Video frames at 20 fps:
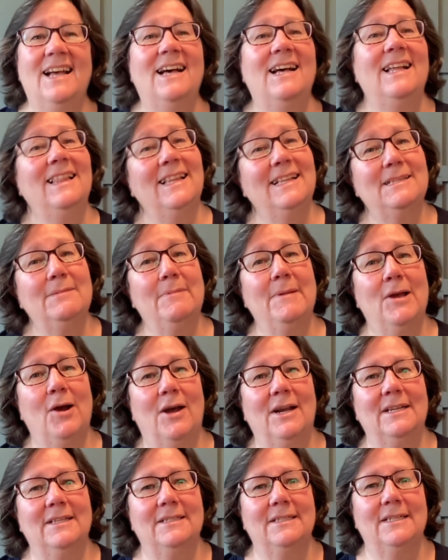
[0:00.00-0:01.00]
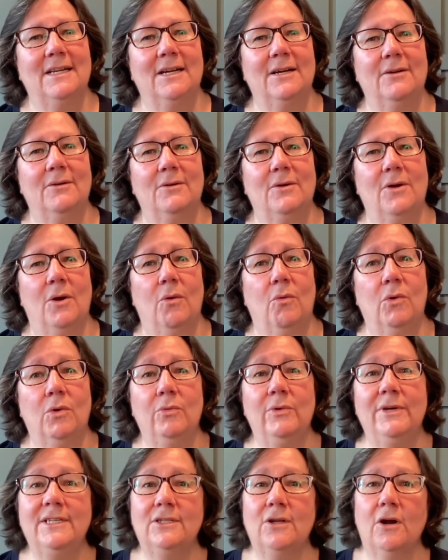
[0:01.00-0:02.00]
Let's be honest here. When
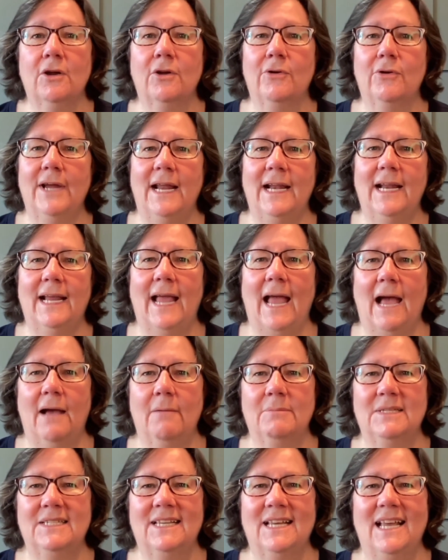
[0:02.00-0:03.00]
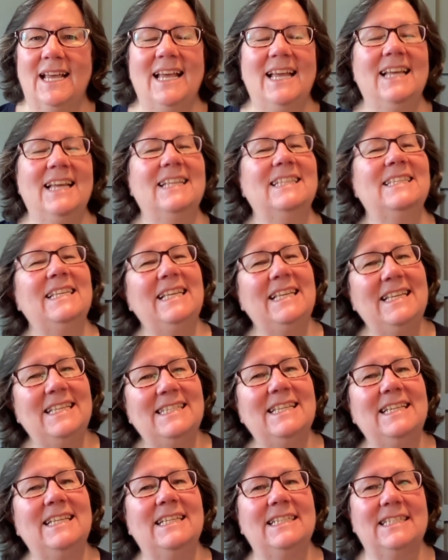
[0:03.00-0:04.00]
we start creating apps, it's
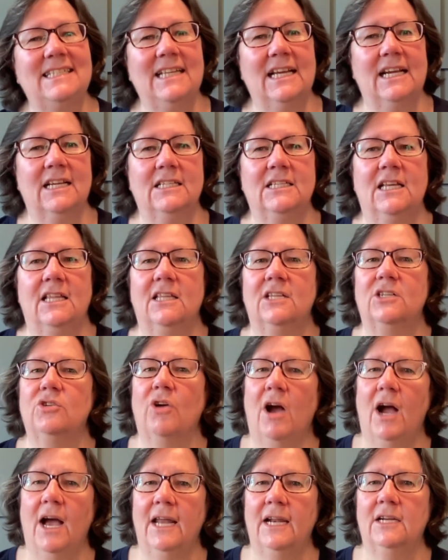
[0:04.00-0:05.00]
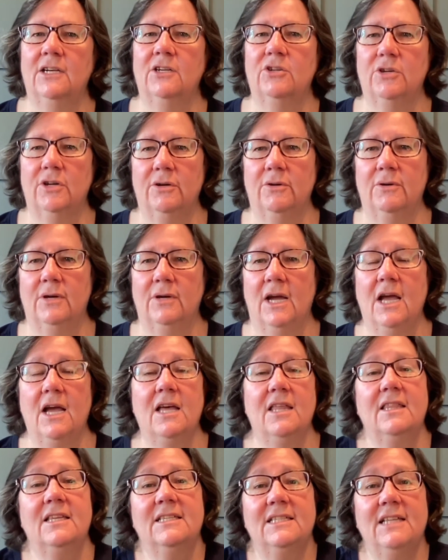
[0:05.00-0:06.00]
easy to stick to the tried and true,
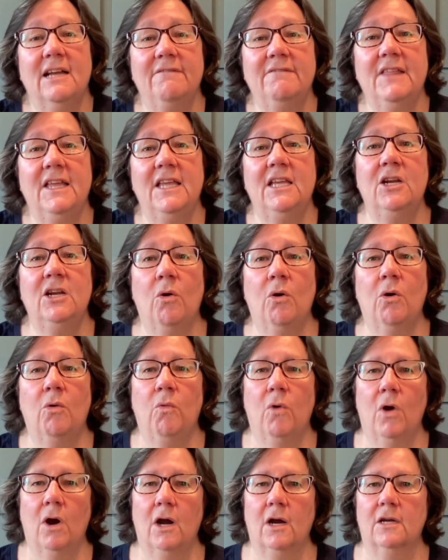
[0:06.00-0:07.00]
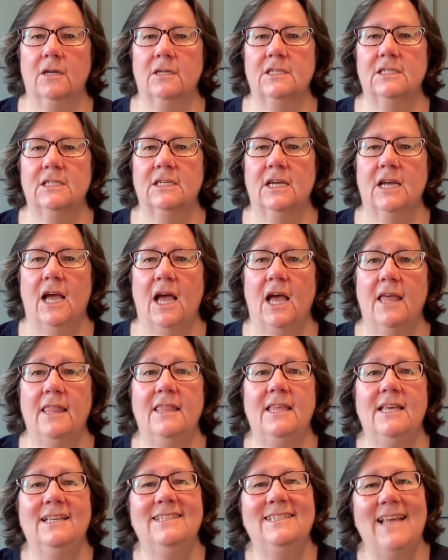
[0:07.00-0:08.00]
the stuff that you know it works,
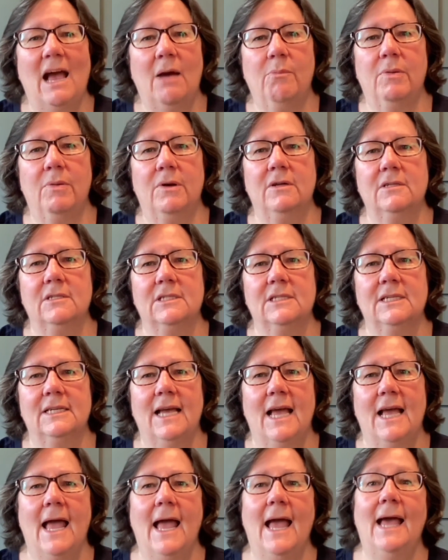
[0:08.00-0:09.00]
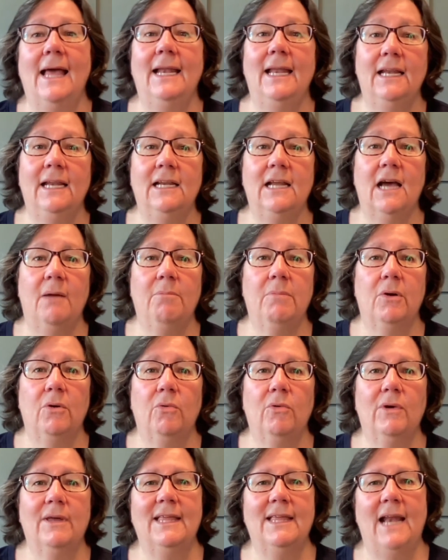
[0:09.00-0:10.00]
the examples, and end up
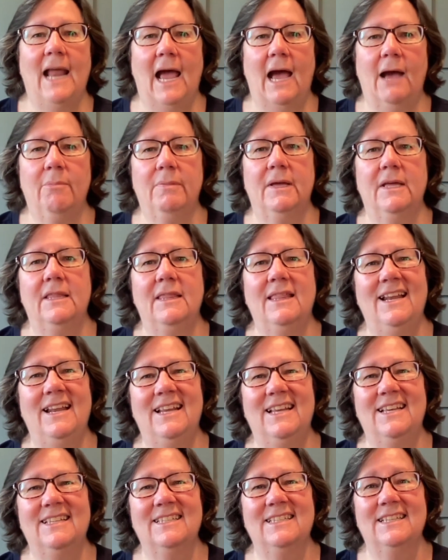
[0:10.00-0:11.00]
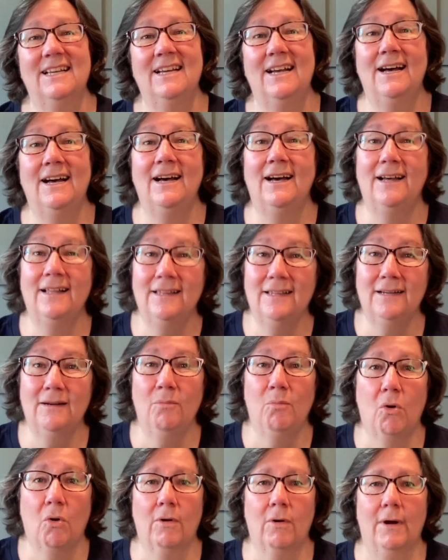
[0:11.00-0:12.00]
with an app that is a little
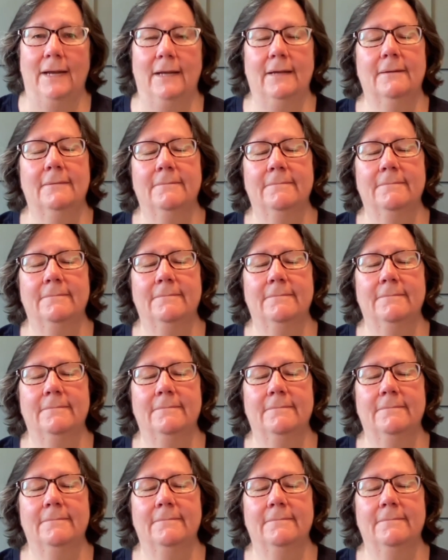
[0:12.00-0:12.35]
boring.